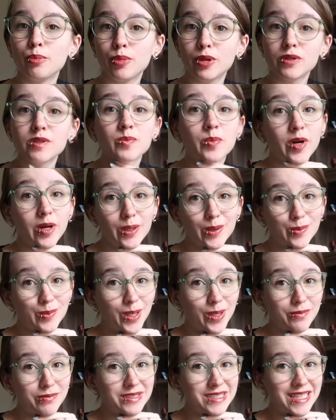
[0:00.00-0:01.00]
Postpartum
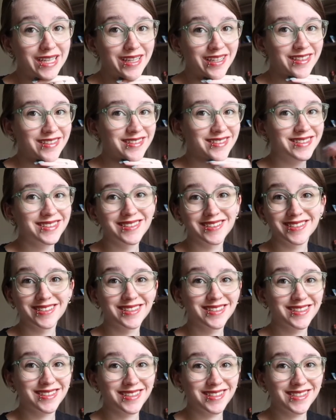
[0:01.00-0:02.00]
update.
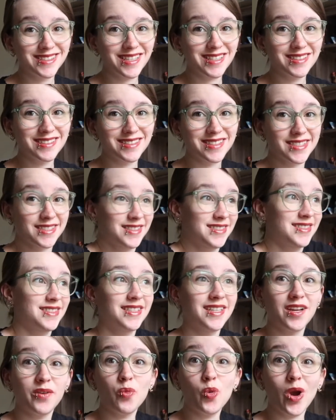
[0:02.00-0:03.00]
Since
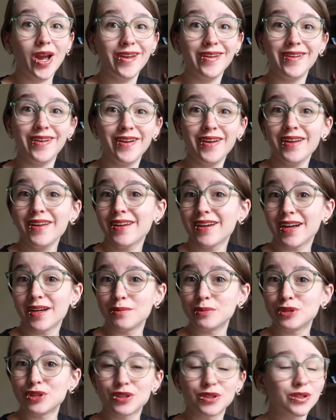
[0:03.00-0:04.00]
why not?
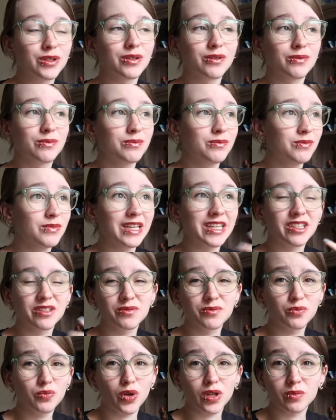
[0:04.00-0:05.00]
I'm sure like
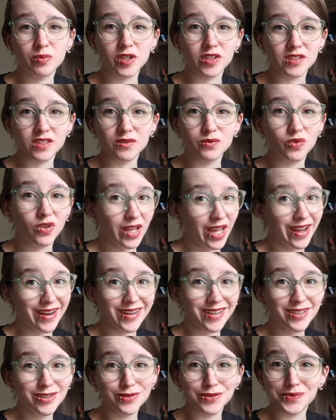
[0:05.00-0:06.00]
one person will
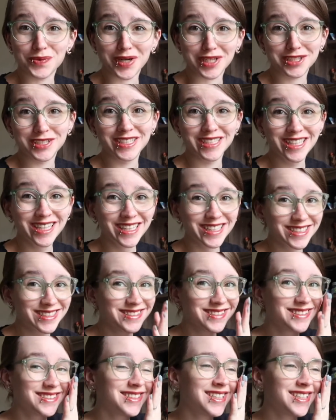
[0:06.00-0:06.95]
care who's watching this.